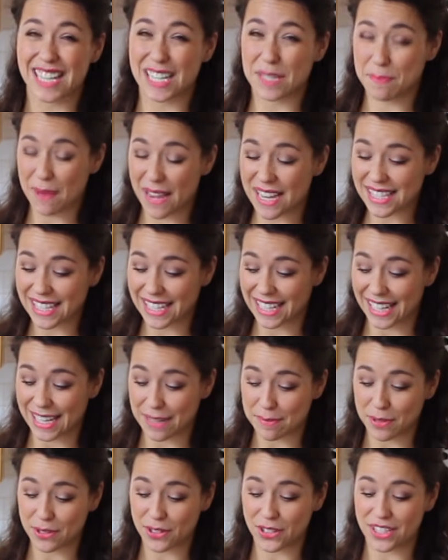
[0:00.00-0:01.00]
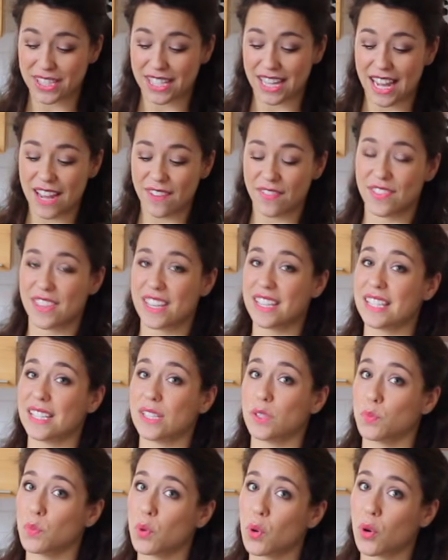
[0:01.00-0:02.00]
That's basically because if this
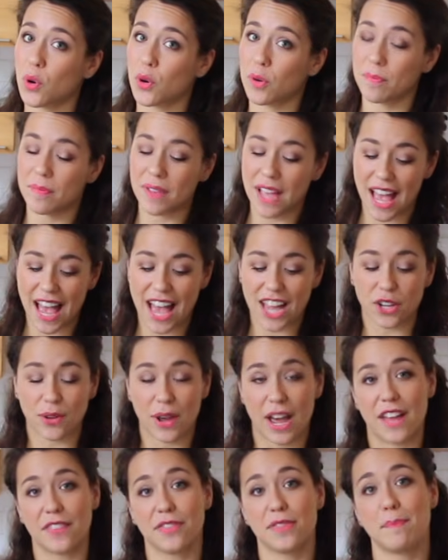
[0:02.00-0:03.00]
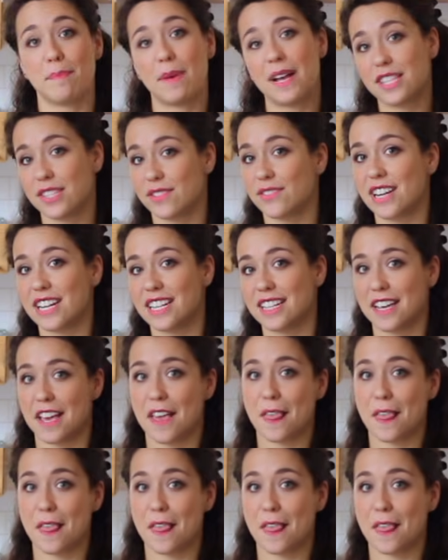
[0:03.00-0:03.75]
is warm and you add the butter in,